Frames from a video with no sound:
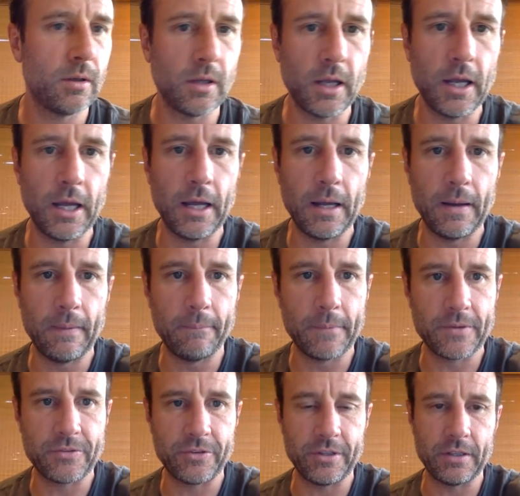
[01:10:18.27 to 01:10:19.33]

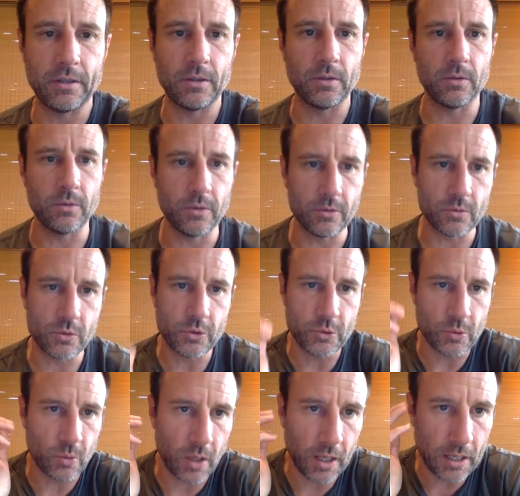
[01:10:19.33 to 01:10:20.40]
Let's see.
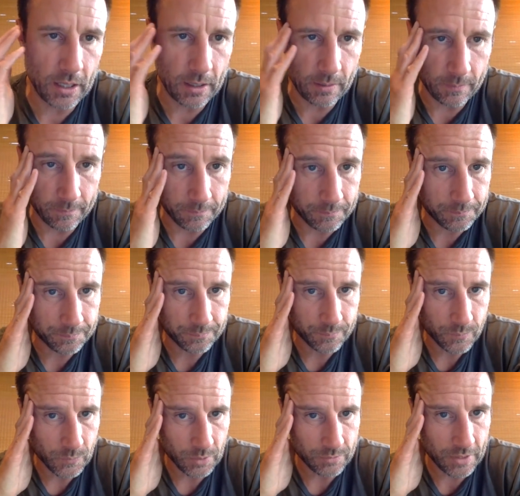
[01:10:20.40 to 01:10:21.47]
Do the
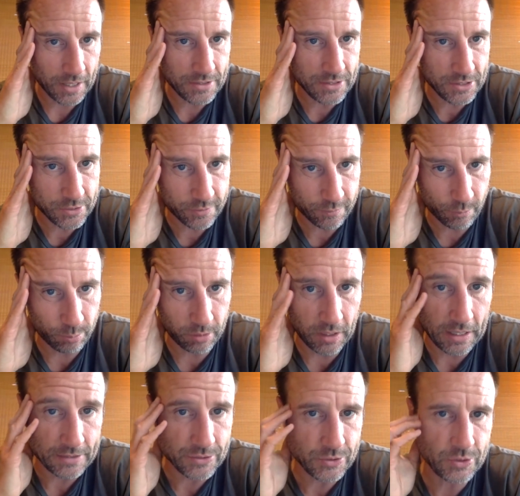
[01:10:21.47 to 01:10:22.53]
ideas for
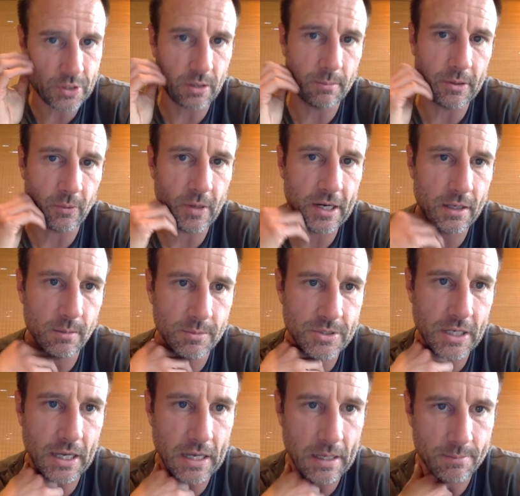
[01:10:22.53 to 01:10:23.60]
plots come at random
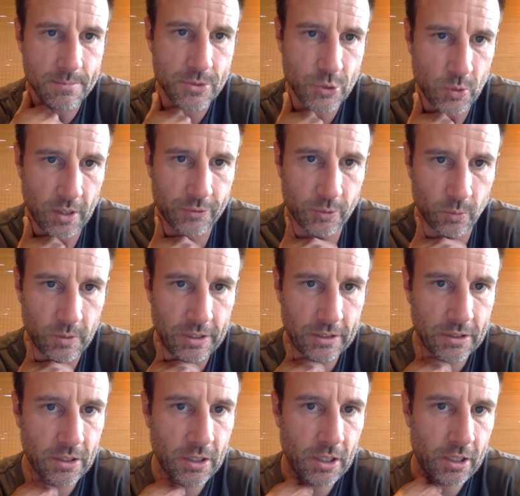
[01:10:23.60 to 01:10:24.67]
times throughout the
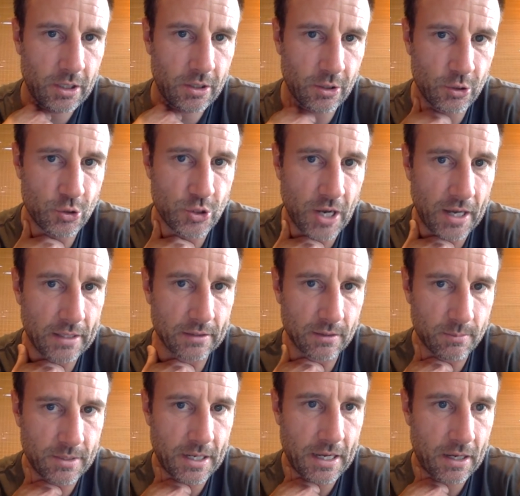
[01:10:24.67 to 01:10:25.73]
week? Are you jotting
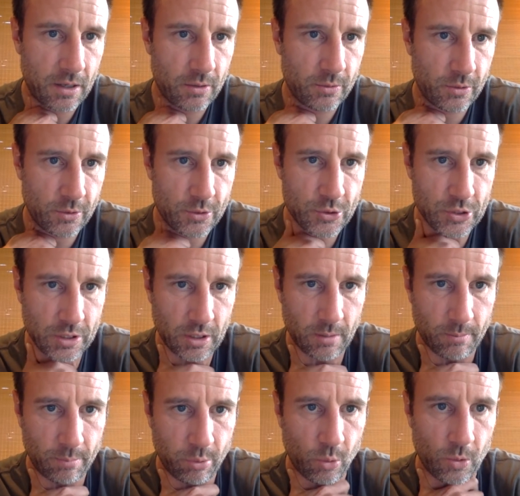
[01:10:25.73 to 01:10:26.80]
them down, or does it
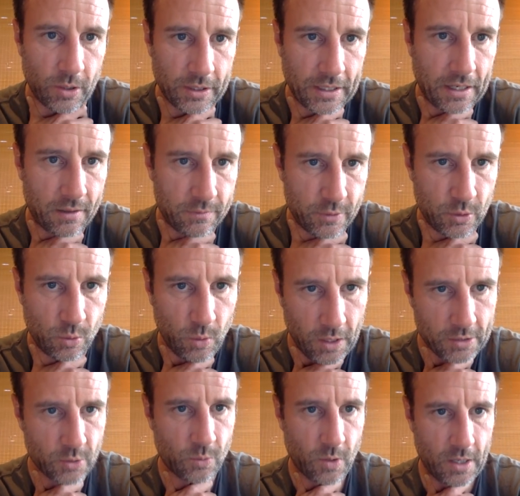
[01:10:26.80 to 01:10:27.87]
come pouring out of you
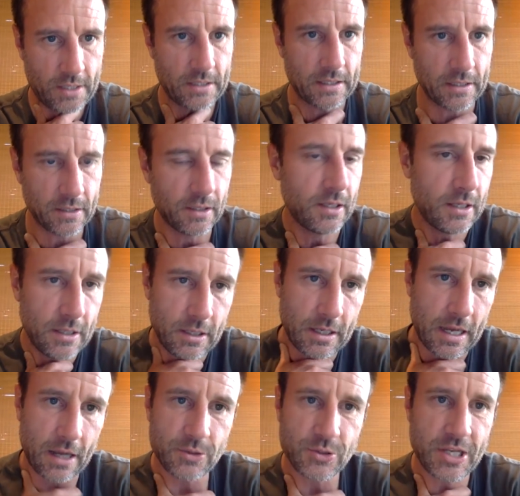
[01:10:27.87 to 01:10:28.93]
while you're writing it?
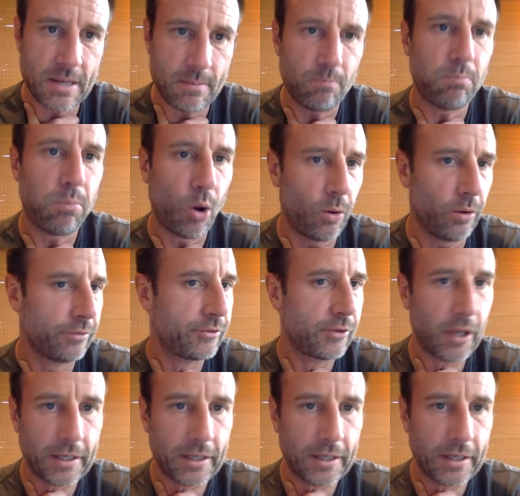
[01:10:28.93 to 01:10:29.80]
I'd say both.